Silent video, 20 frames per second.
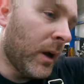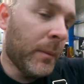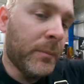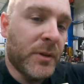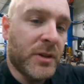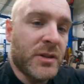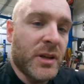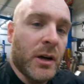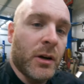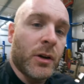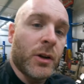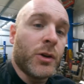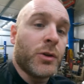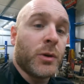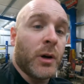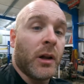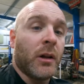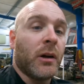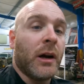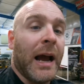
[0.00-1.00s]
up the center of the
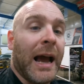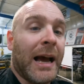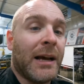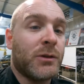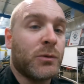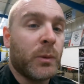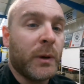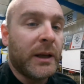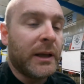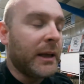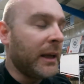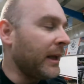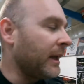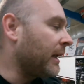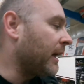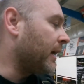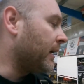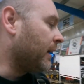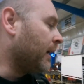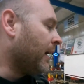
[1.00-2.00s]
trailer as we need
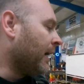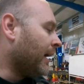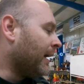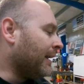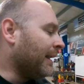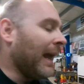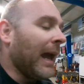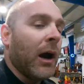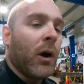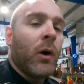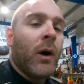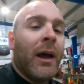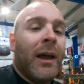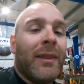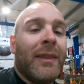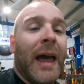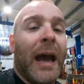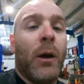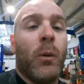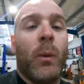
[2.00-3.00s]
it. Now,
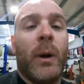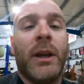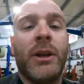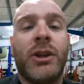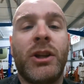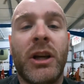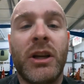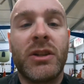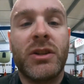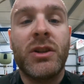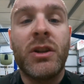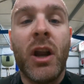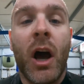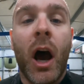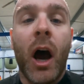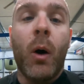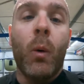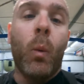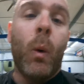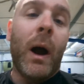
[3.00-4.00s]
that winch is
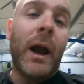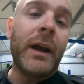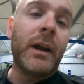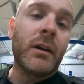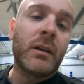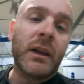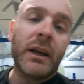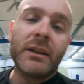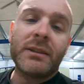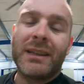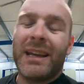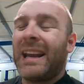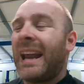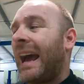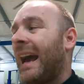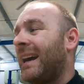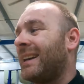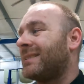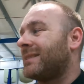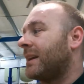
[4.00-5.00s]
not wireless. It
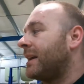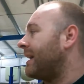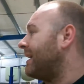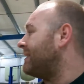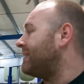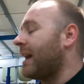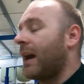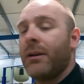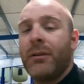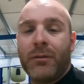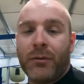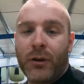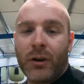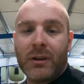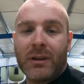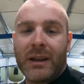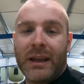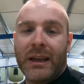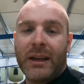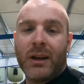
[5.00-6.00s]
has like a
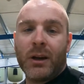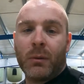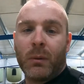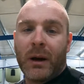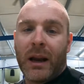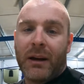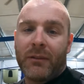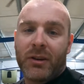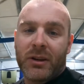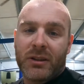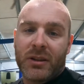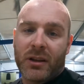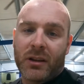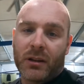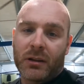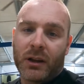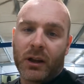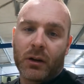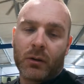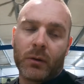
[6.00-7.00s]
10-foot lead or whatever to
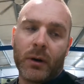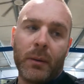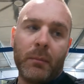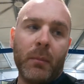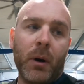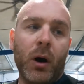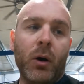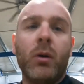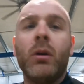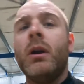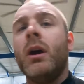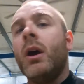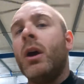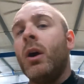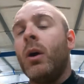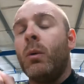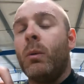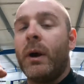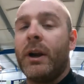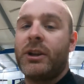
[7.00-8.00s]
the little remote,
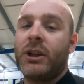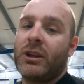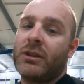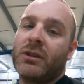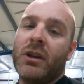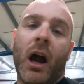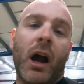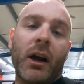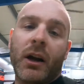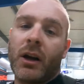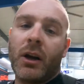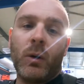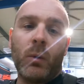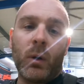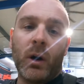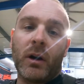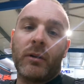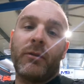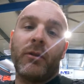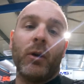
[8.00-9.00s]
which is not going to
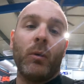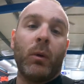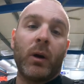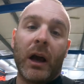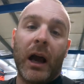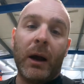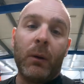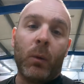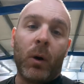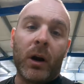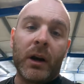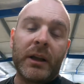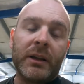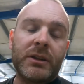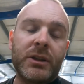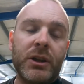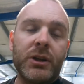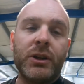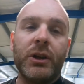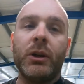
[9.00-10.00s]
work for what I want
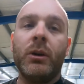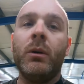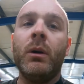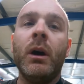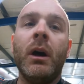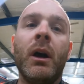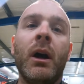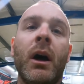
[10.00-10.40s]
it to do.